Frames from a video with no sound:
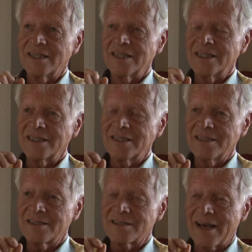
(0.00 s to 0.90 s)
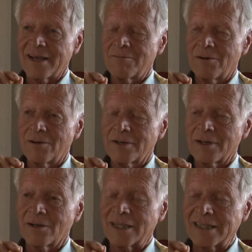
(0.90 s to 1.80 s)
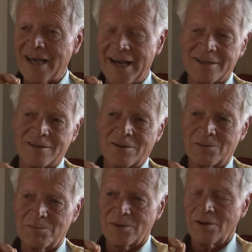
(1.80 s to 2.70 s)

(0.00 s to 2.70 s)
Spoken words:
it is like walking on a tightrope.